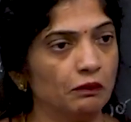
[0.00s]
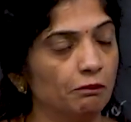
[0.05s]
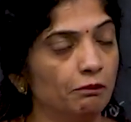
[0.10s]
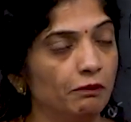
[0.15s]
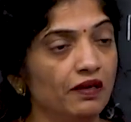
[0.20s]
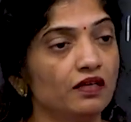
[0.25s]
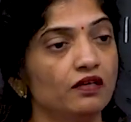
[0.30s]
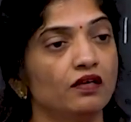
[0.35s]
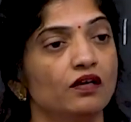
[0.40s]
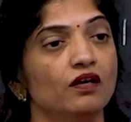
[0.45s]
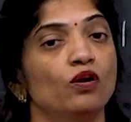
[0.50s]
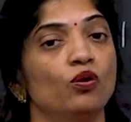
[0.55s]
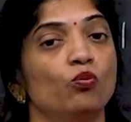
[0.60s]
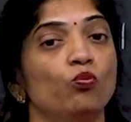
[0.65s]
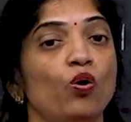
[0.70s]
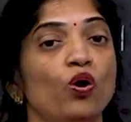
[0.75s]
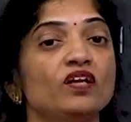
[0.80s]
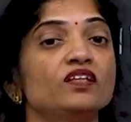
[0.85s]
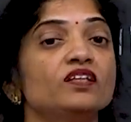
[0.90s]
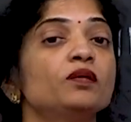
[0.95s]
But
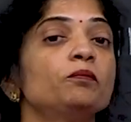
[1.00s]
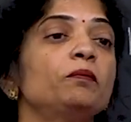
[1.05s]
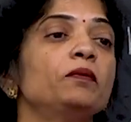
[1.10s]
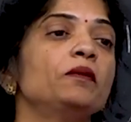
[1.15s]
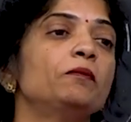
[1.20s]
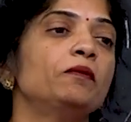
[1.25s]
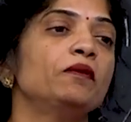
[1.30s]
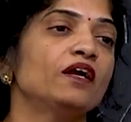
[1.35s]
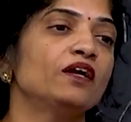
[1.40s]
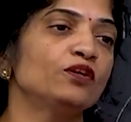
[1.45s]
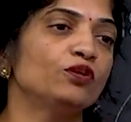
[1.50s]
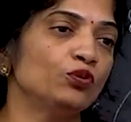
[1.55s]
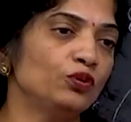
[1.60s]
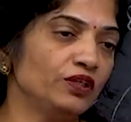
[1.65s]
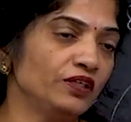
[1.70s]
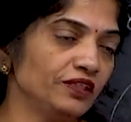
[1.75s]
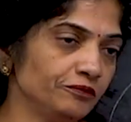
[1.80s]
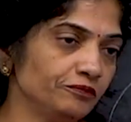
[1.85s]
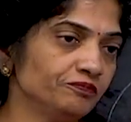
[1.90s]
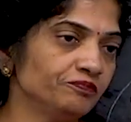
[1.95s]
what the people are
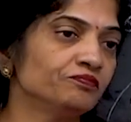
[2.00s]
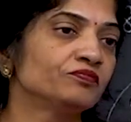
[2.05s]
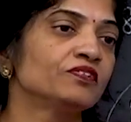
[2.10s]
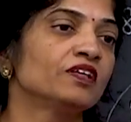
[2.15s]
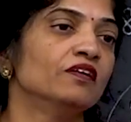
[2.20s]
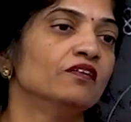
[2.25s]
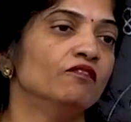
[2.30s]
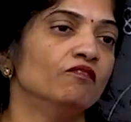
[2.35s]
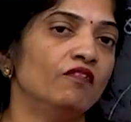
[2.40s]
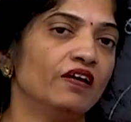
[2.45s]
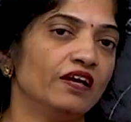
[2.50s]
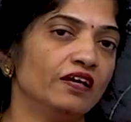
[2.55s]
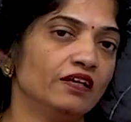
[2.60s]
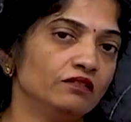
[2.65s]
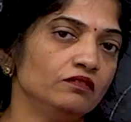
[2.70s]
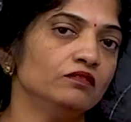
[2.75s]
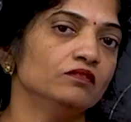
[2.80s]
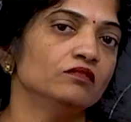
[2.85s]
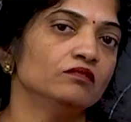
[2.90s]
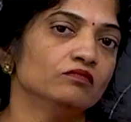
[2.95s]
doing, when
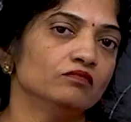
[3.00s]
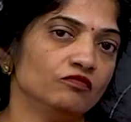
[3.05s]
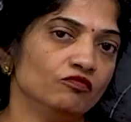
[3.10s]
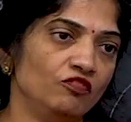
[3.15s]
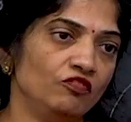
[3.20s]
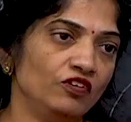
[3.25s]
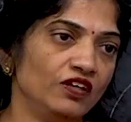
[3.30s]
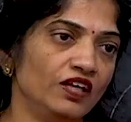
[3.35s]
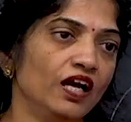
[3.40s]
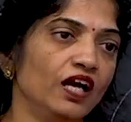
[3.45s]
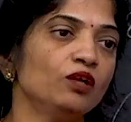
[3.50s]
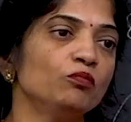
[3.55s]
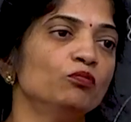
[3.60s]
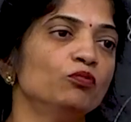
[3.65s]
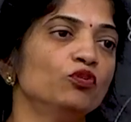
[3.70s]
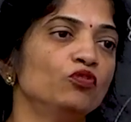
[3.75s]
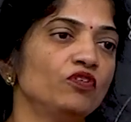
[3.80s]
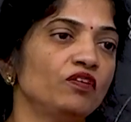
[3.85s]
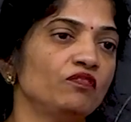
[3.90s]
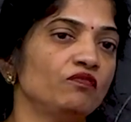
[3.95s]
we
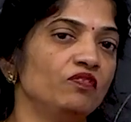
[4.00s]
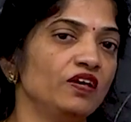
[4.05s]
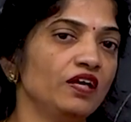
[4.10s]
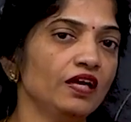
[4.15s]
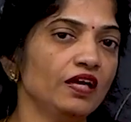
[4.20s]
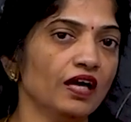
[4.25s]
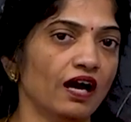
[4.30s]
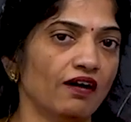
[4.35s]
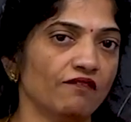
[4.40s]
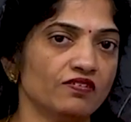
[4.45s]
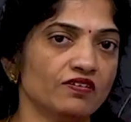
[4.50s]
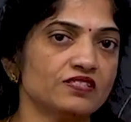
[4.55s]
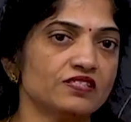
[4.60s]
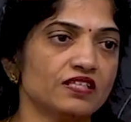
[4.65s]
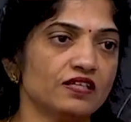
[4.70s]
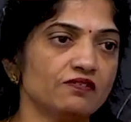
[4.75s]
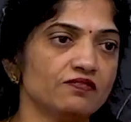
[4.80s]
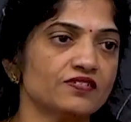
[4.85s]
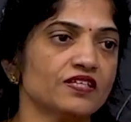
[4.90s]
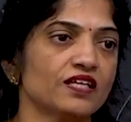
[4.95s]

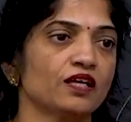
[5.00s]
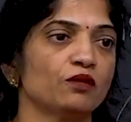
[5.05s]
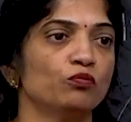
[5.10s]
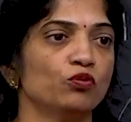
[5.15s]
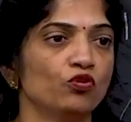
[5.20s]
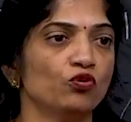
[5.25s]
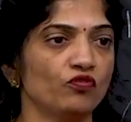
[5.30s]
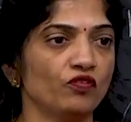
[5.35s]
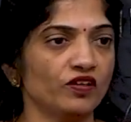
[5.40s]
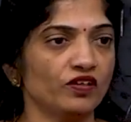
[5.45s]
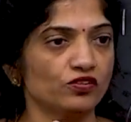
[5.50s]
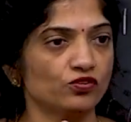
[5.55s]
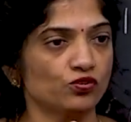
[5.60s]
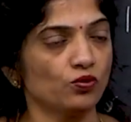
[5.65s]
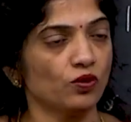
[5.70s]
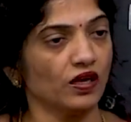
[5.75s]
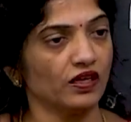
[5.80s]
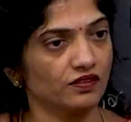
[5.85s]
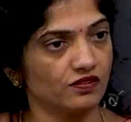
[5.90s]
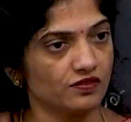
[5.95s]
ourselves are moving to
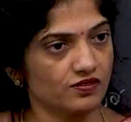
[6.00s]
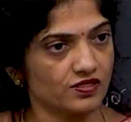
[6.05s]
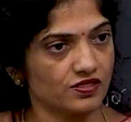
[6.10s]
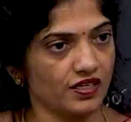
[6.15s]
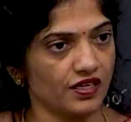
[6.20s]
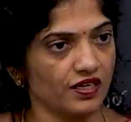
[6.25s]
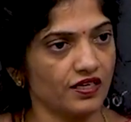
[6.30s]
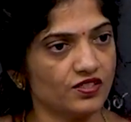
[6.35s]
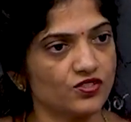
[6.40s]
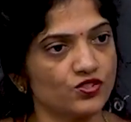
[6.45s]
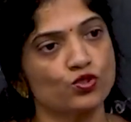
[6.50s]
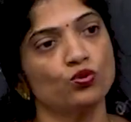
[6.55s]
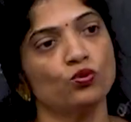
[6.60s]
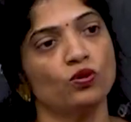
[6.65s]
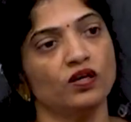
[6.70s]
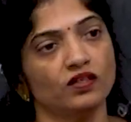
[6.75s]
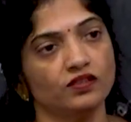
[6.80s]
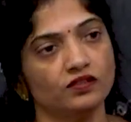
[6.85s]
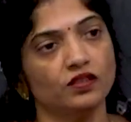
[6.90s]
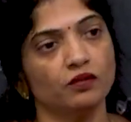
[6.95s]
other states to
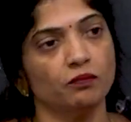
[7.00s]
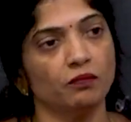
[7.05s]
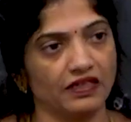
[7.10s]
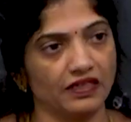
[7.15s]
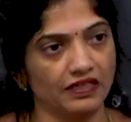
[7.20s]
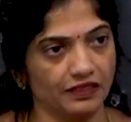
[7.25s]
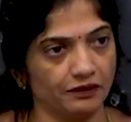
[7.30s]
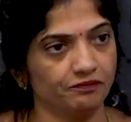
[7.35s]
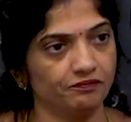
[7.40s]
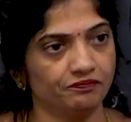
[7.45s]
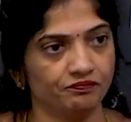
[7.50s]
earn the money,